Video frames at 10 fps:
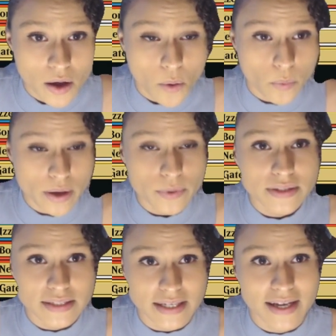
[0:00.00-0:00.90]
we will
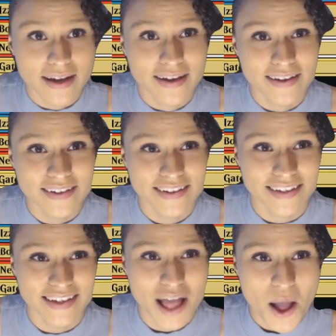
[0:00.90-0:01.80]
see.
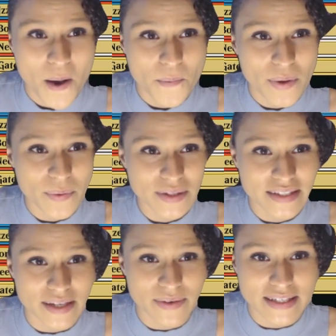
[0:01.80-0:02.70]
We will
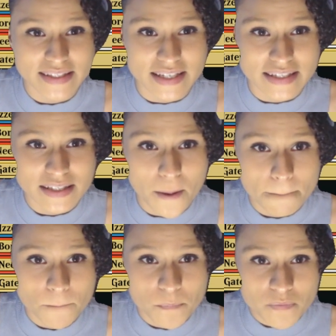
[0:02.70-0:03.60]
see. What is this?
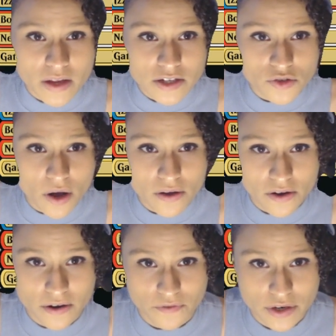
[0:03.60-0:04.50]
Draw a
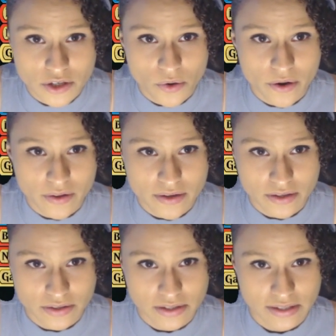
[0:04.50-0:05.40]
card for each aura that you
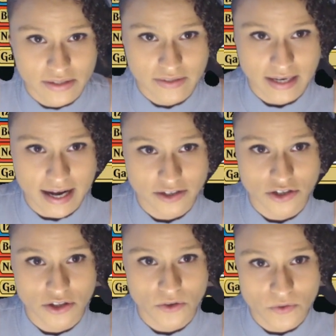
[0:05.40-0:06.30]
attached
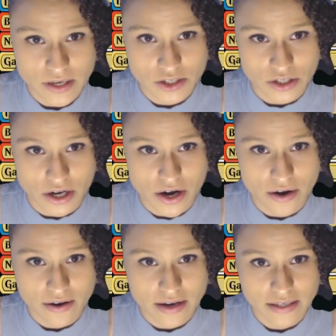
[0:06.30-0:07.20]
to the creature.
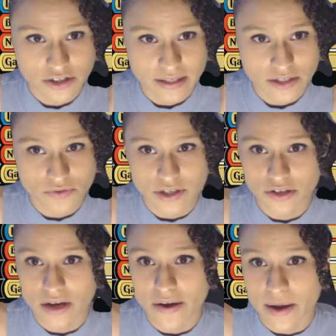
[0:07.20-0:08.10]
Enchanted creature.
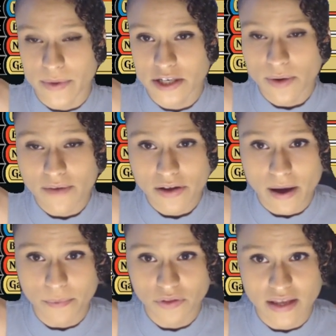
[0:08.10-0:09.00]
Okay, we do have a
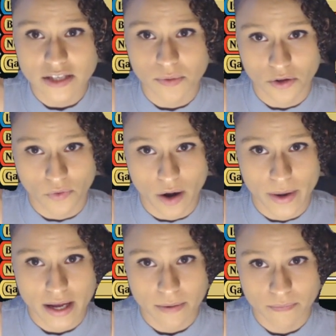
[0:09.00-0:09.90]
couple things with
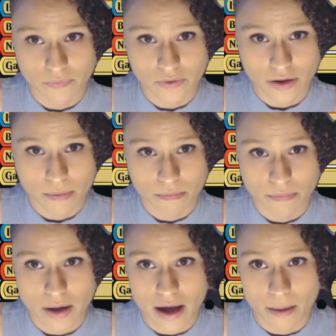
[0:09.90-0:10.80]
heroic,
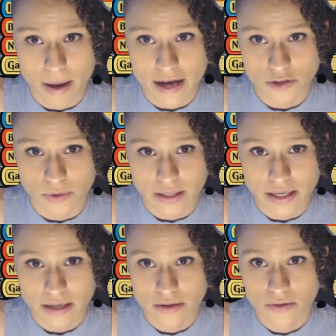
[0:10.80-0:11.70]
actually.
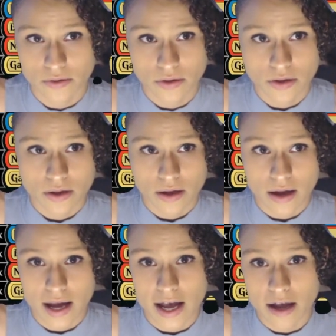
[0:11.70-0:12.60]

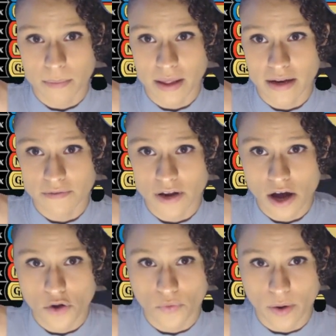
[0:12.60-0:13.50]
And if
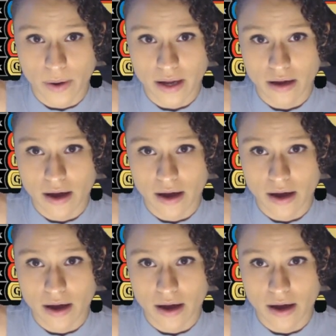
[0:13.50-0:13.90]
not heroic,